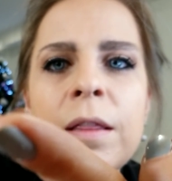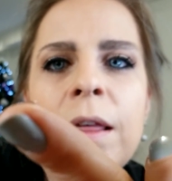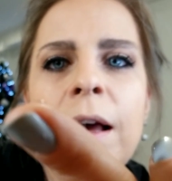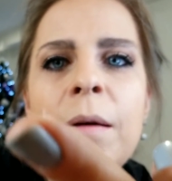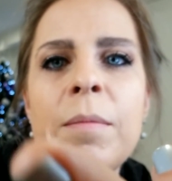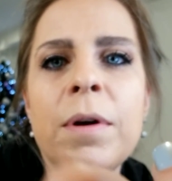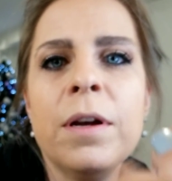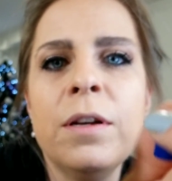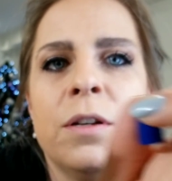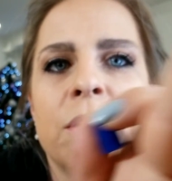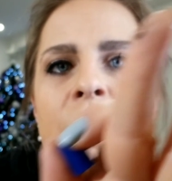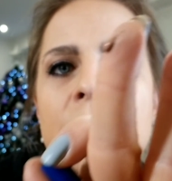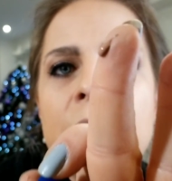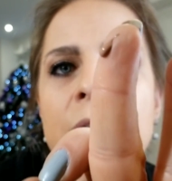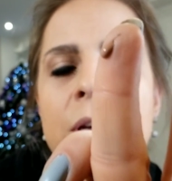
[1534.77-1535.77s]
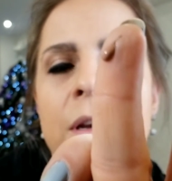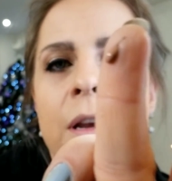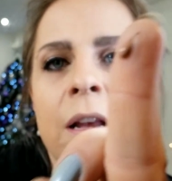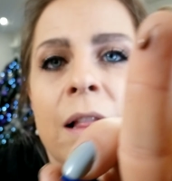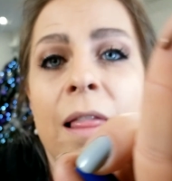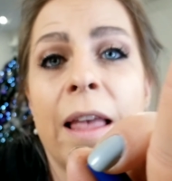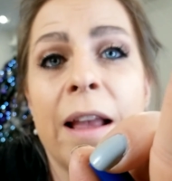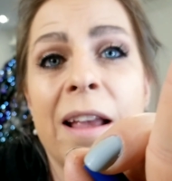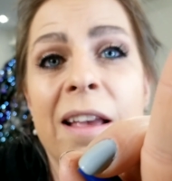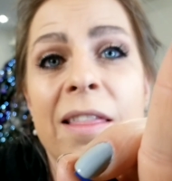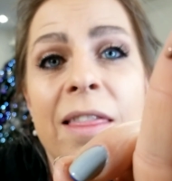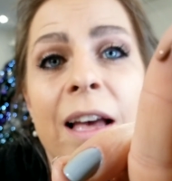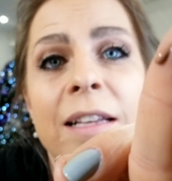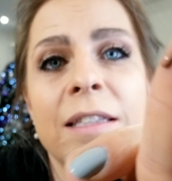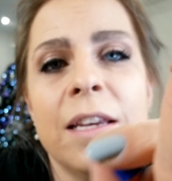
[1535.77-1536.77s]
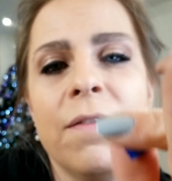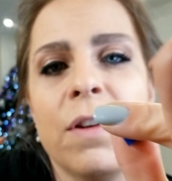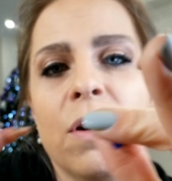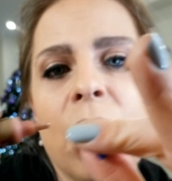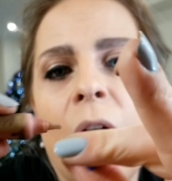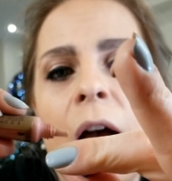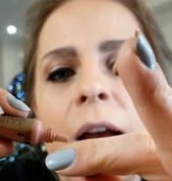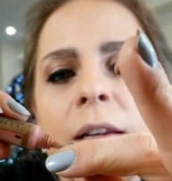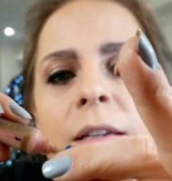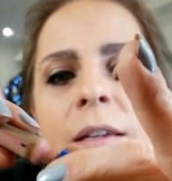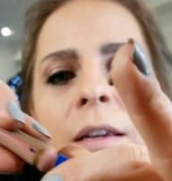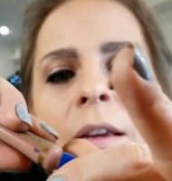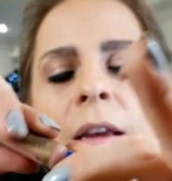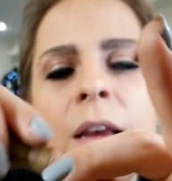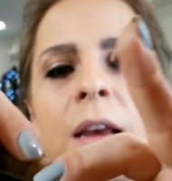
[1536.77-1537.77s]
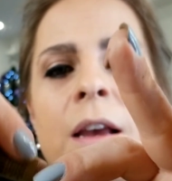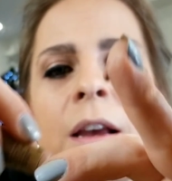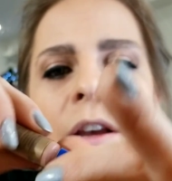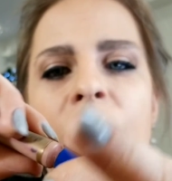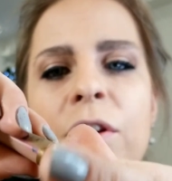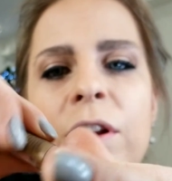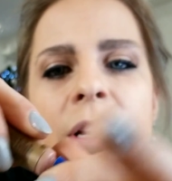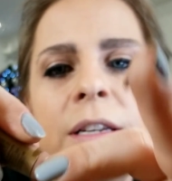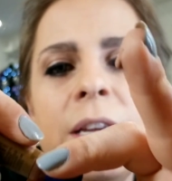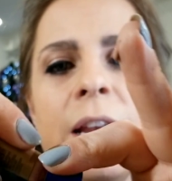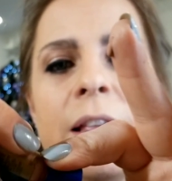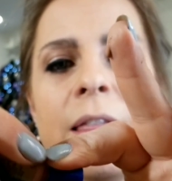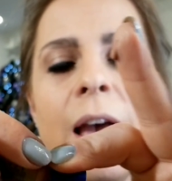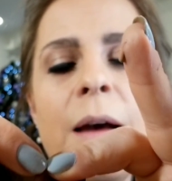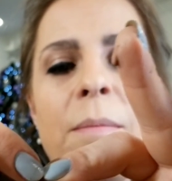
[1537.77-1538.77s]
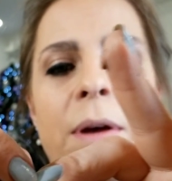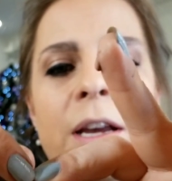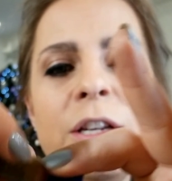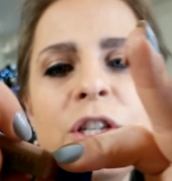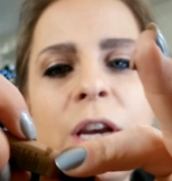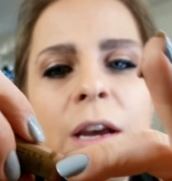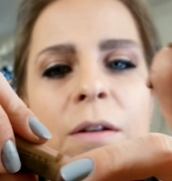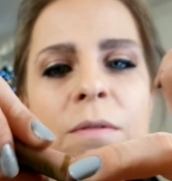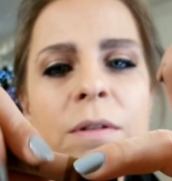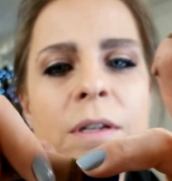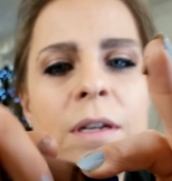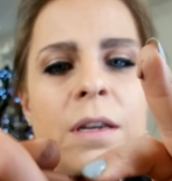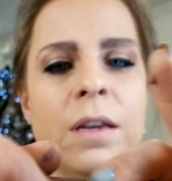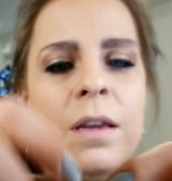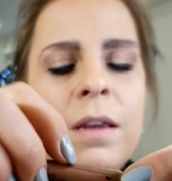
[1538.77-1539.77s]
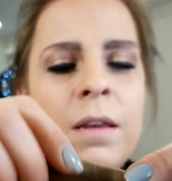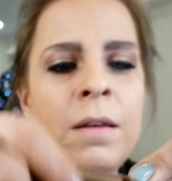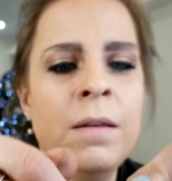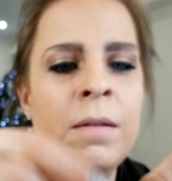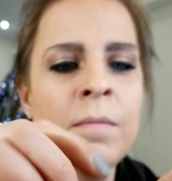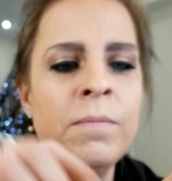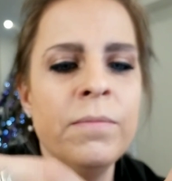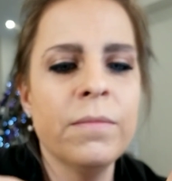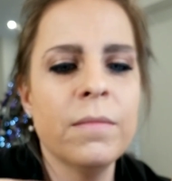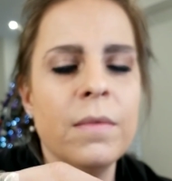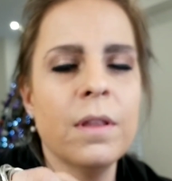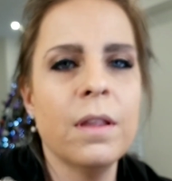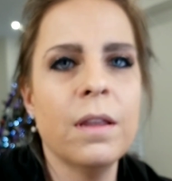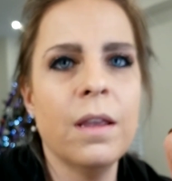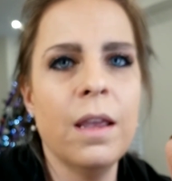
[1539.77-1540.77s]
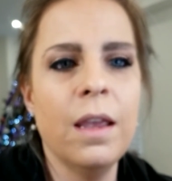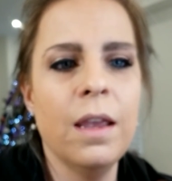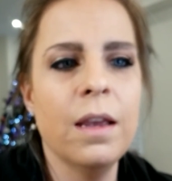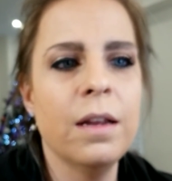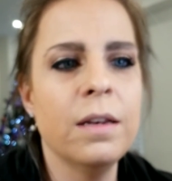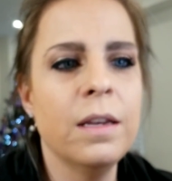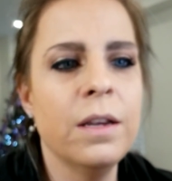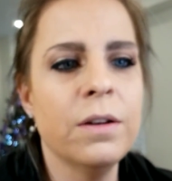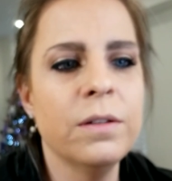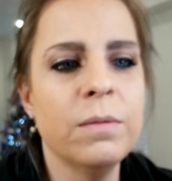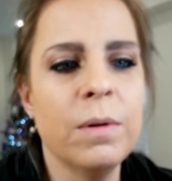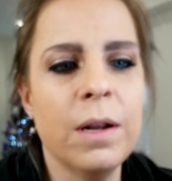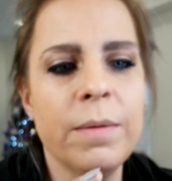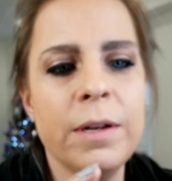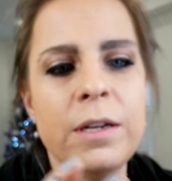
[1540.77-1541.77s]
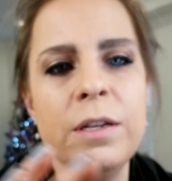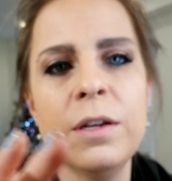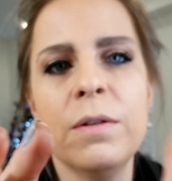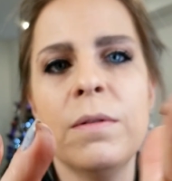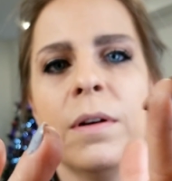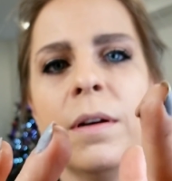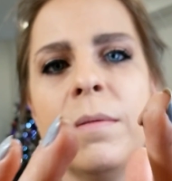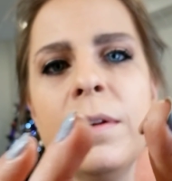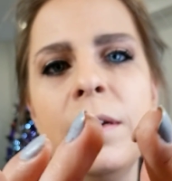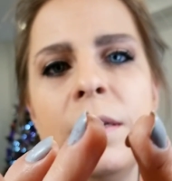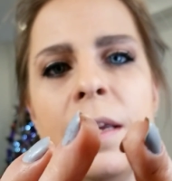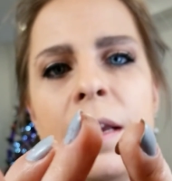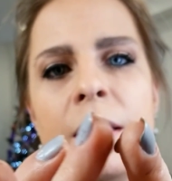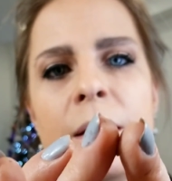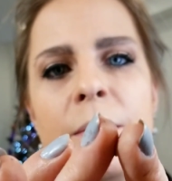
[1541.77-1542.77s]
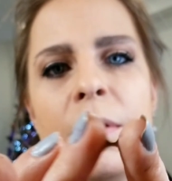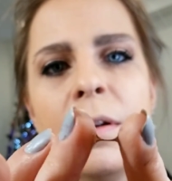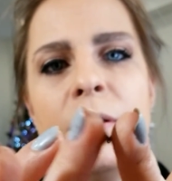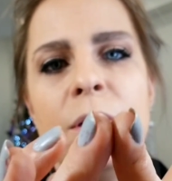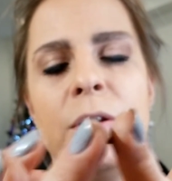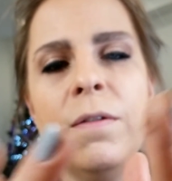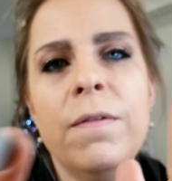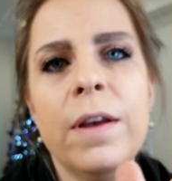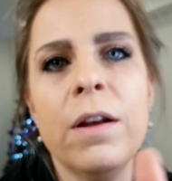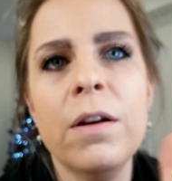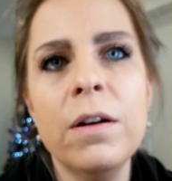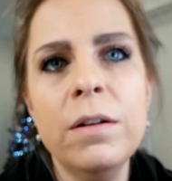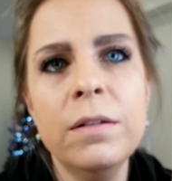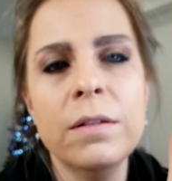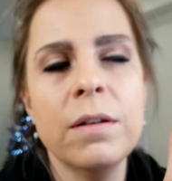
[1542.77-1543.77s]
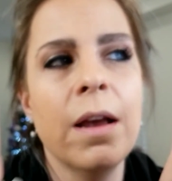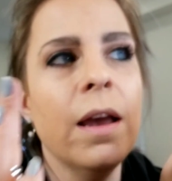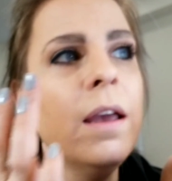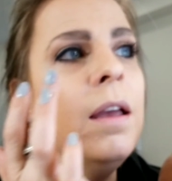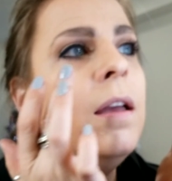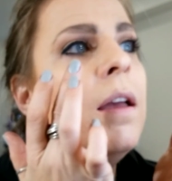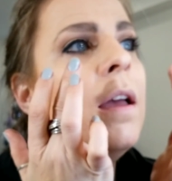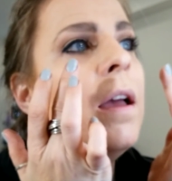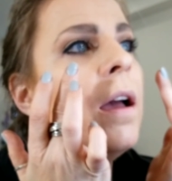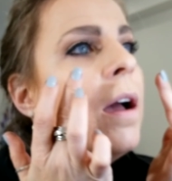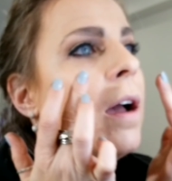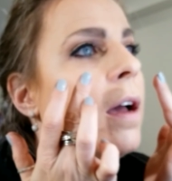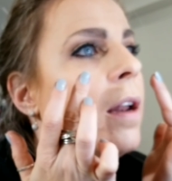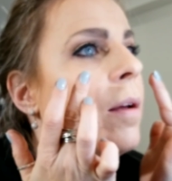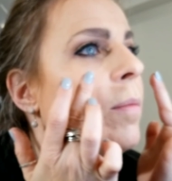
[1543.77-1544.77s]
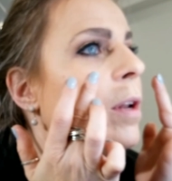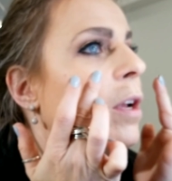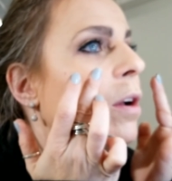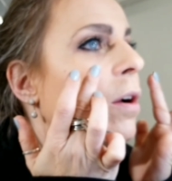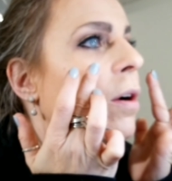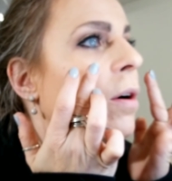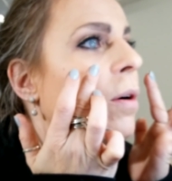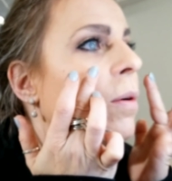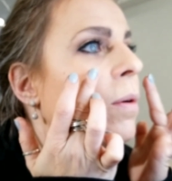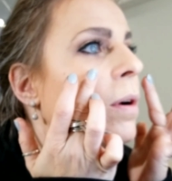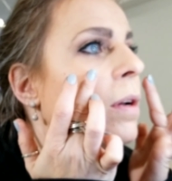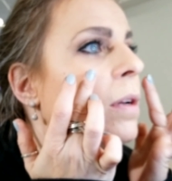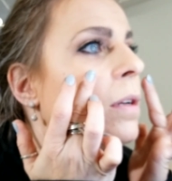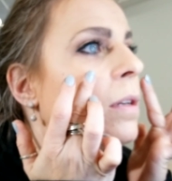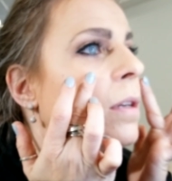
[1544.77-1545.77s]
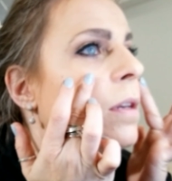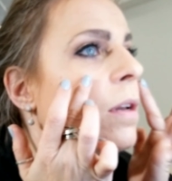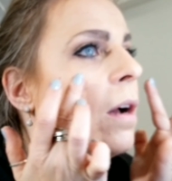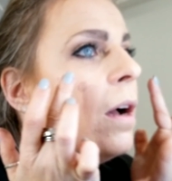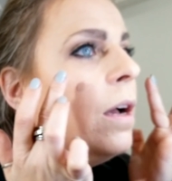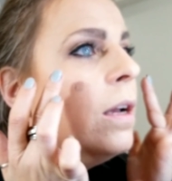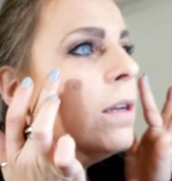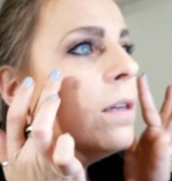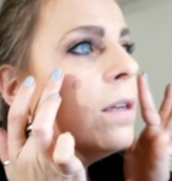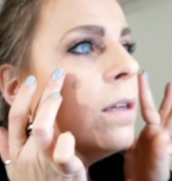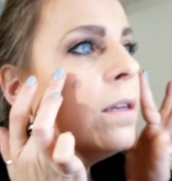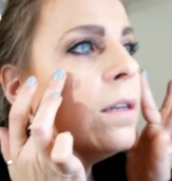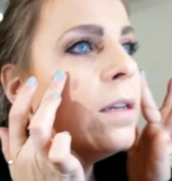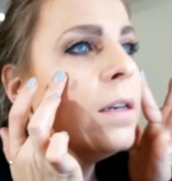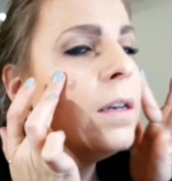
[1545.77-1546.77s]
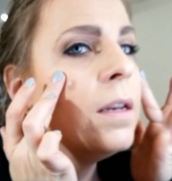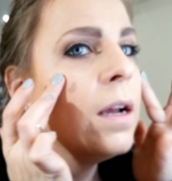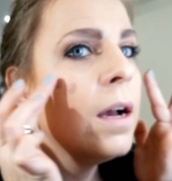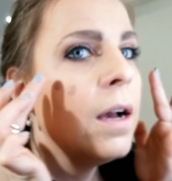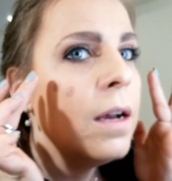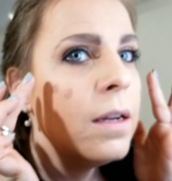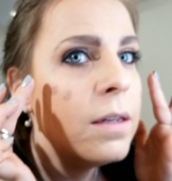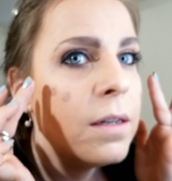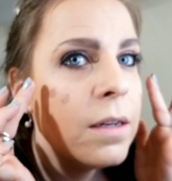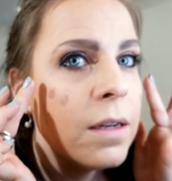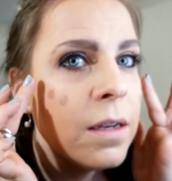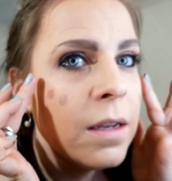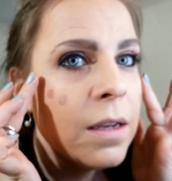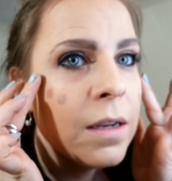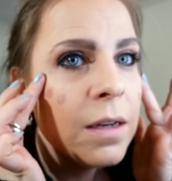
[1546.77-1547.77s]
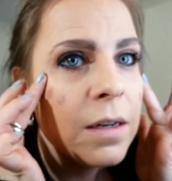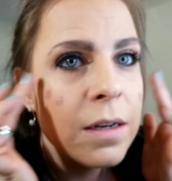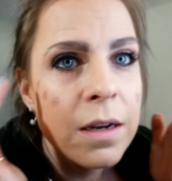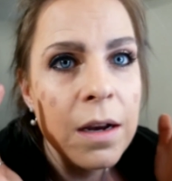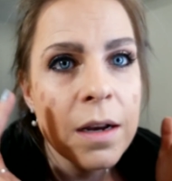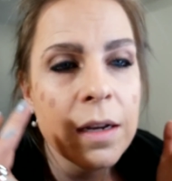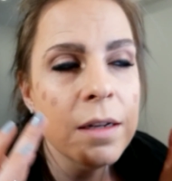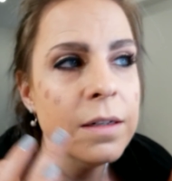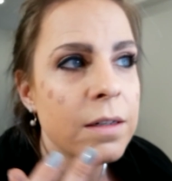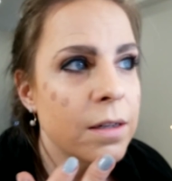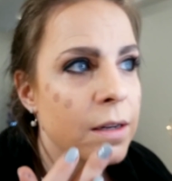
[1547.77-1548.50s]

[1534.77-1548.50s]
that much, like that's even a lot. You're gonna take that much out, and here's what I'm gonna do. I'm gonna take them on 2 fingers, okay? And I'm gonna go dot, dot, dot,